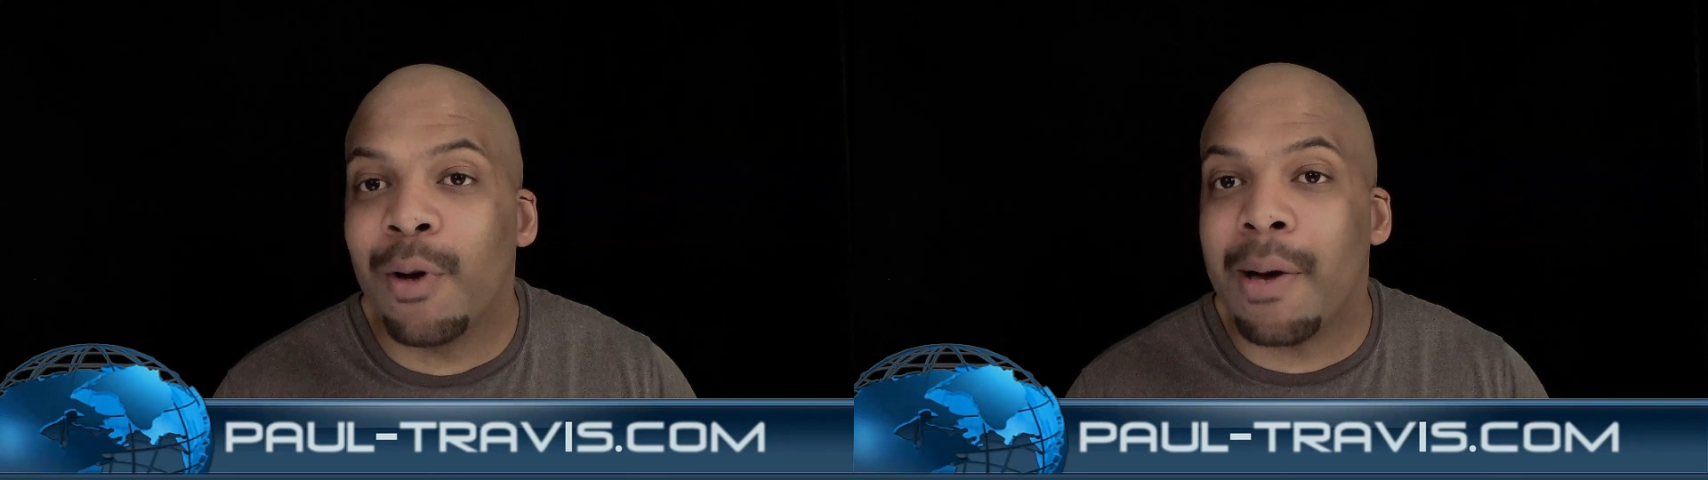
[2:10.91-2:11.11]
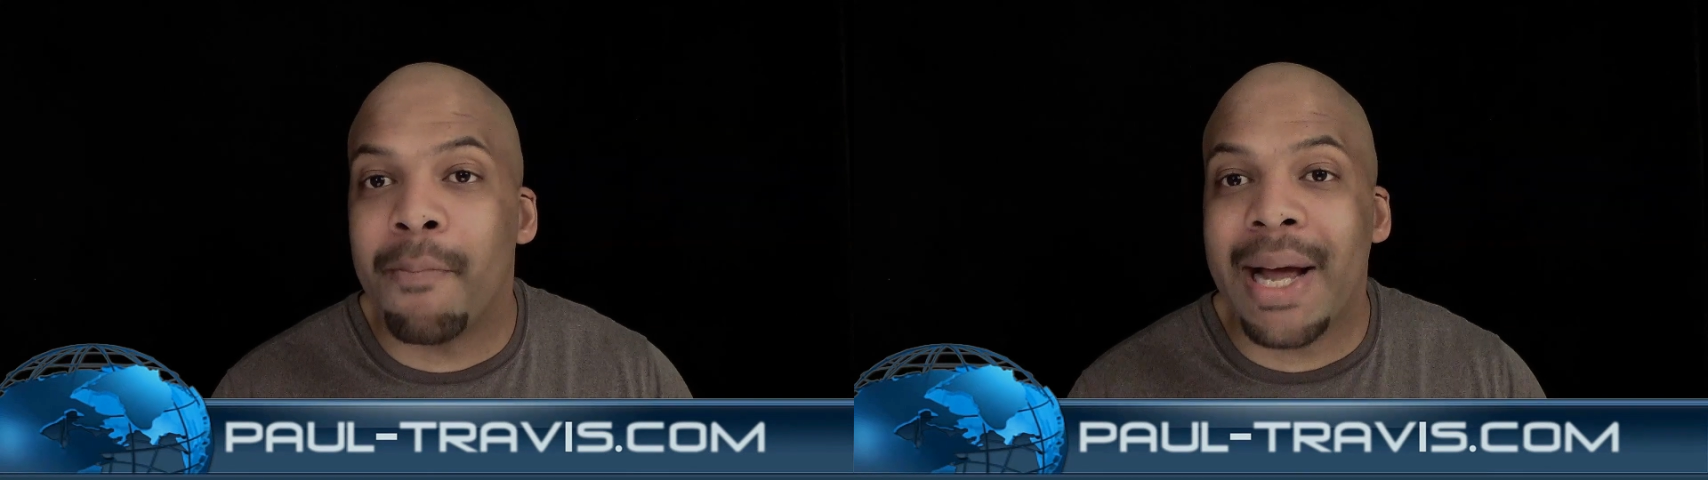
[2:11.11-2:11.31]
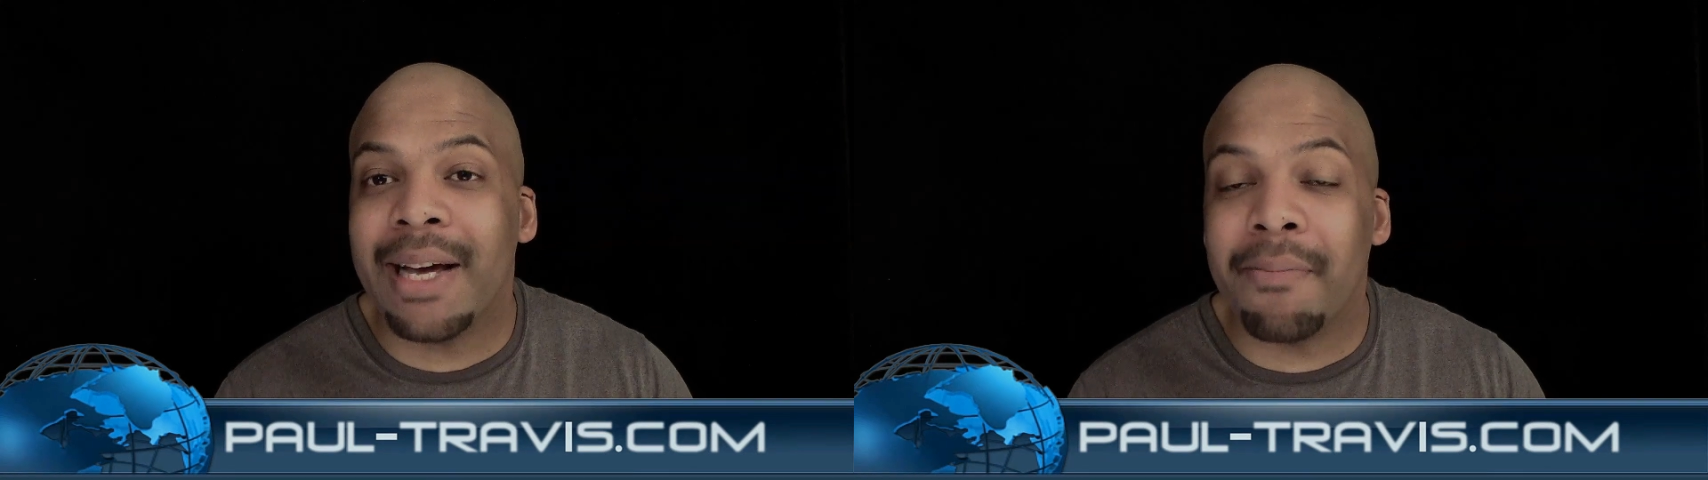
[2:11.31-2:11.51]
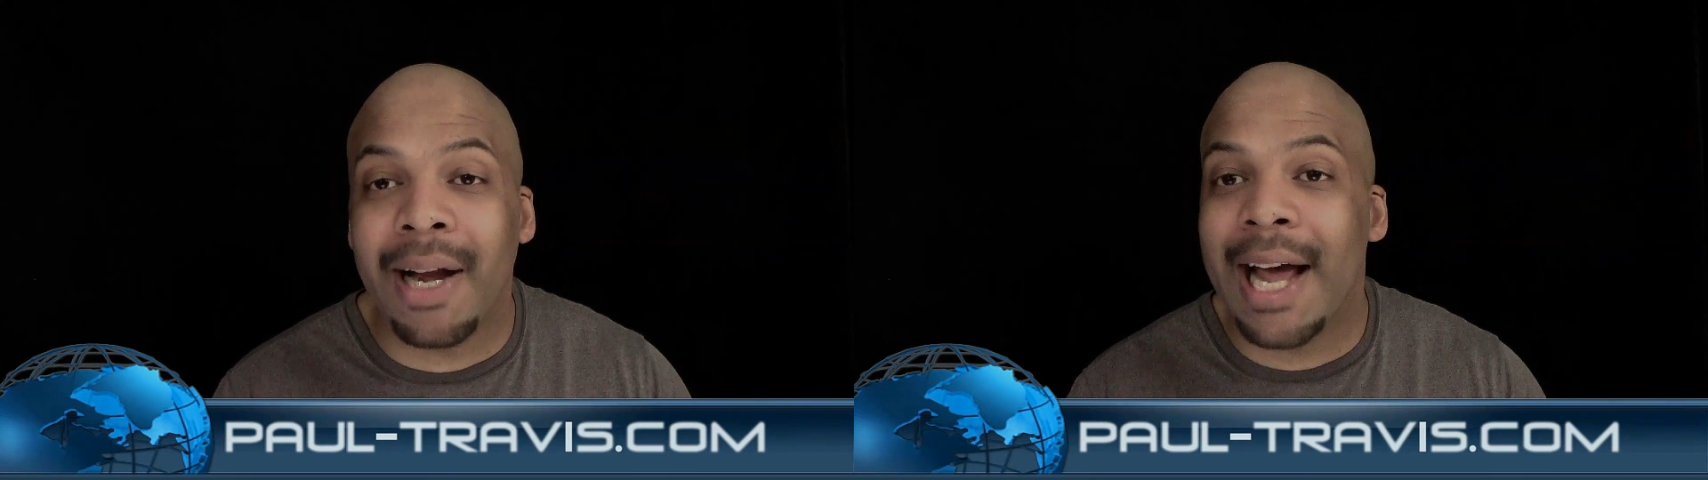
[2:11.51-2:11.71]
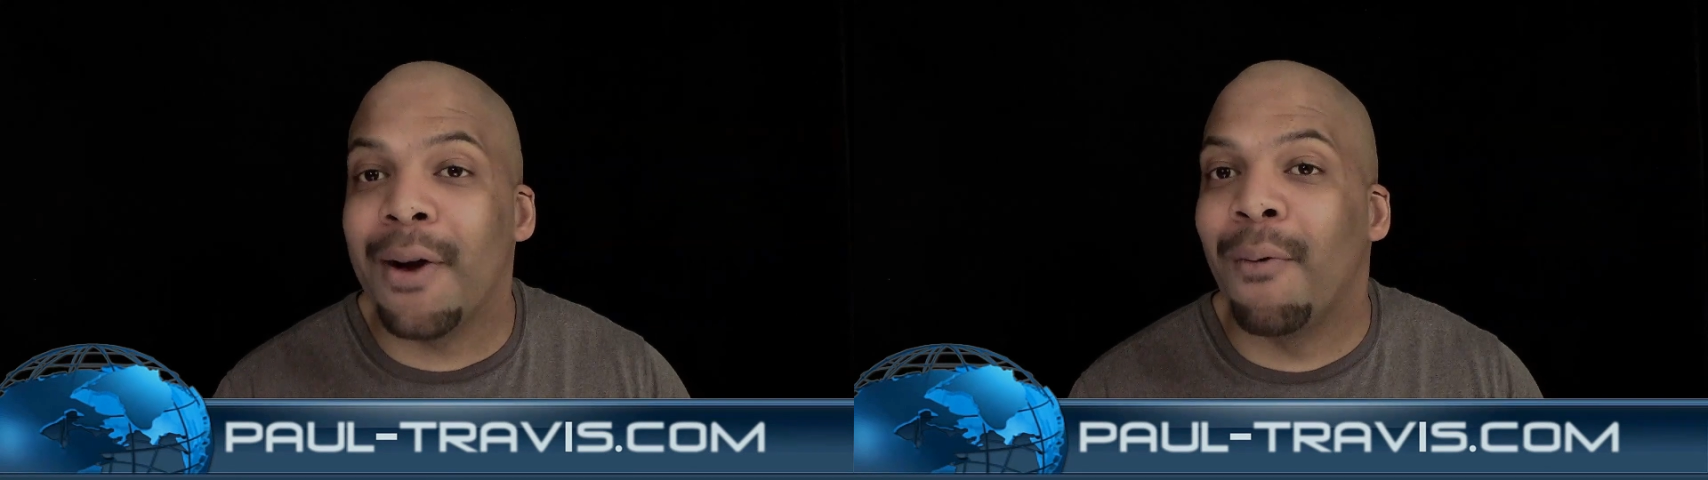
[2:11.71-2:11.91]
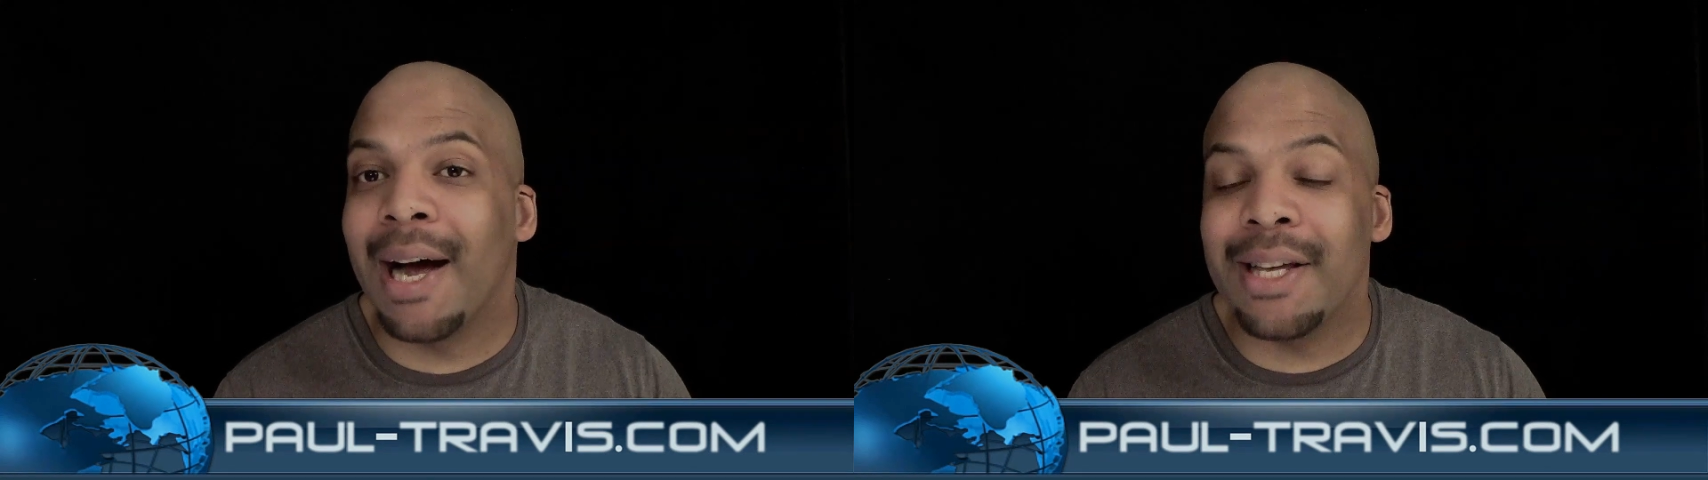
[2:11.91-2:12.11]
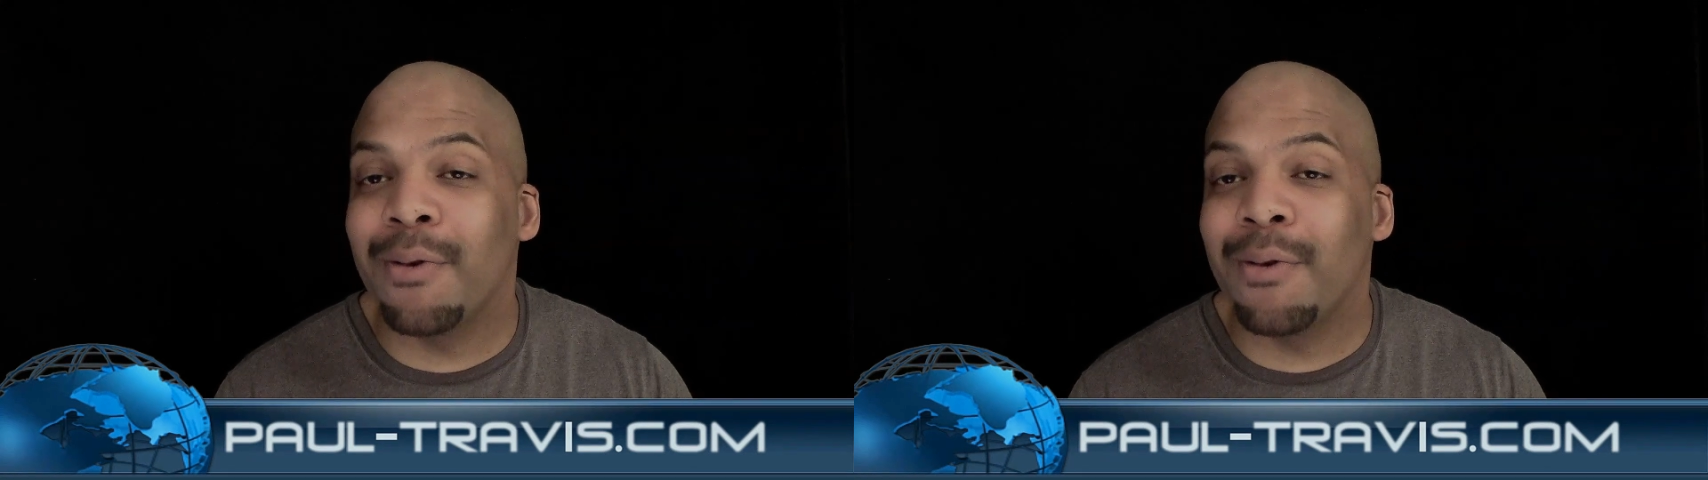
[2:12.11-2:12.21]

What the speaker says: want to make it black and white,